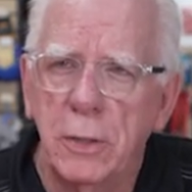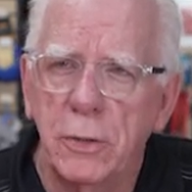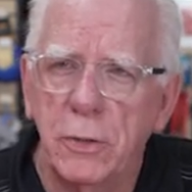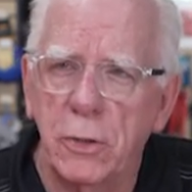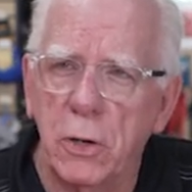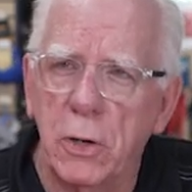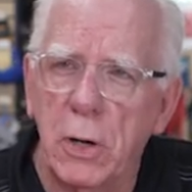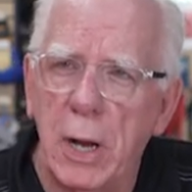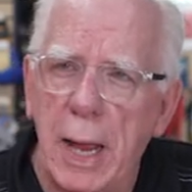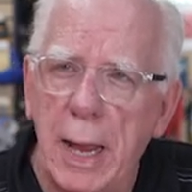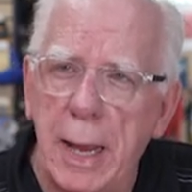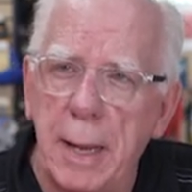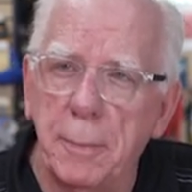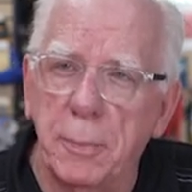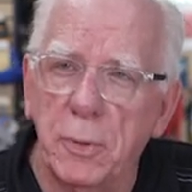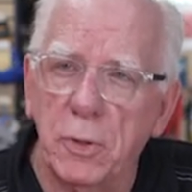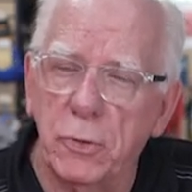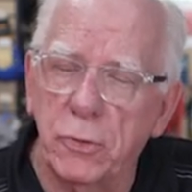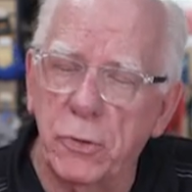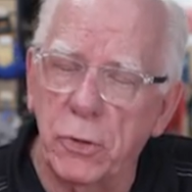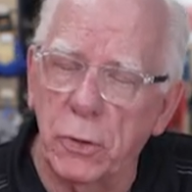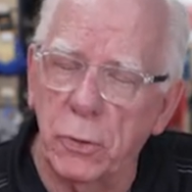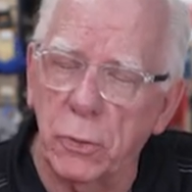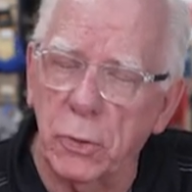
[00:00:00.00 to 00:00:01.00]
you're
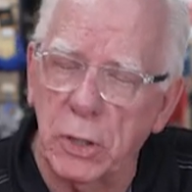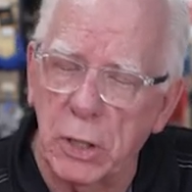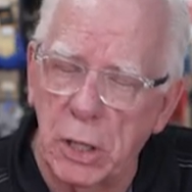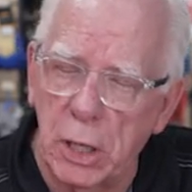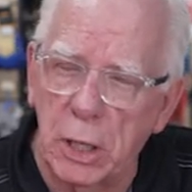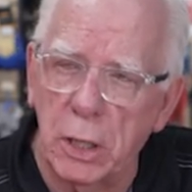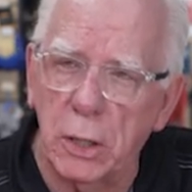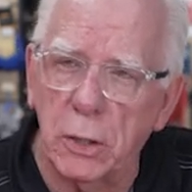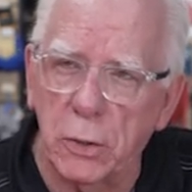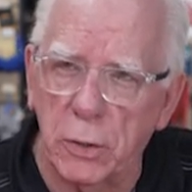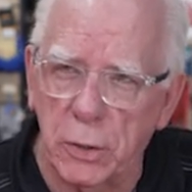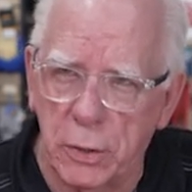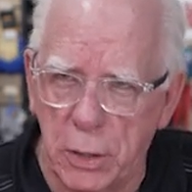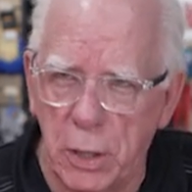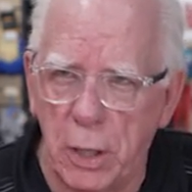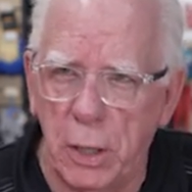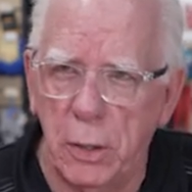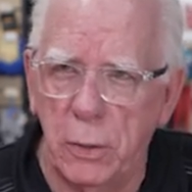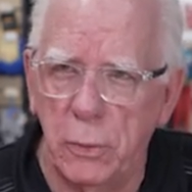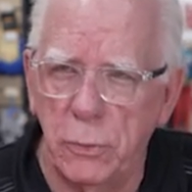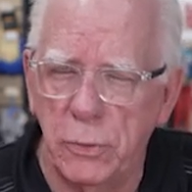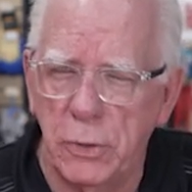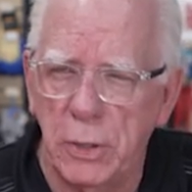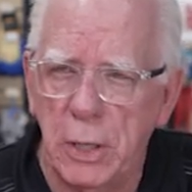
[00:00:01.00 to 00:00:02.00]
able to color
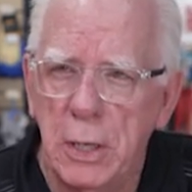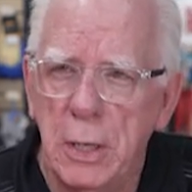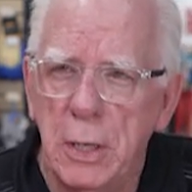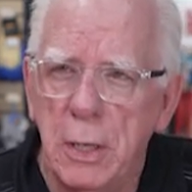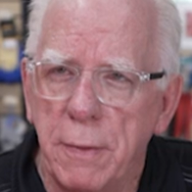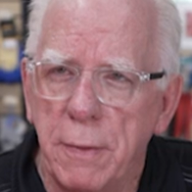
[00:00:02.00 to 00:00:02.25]
code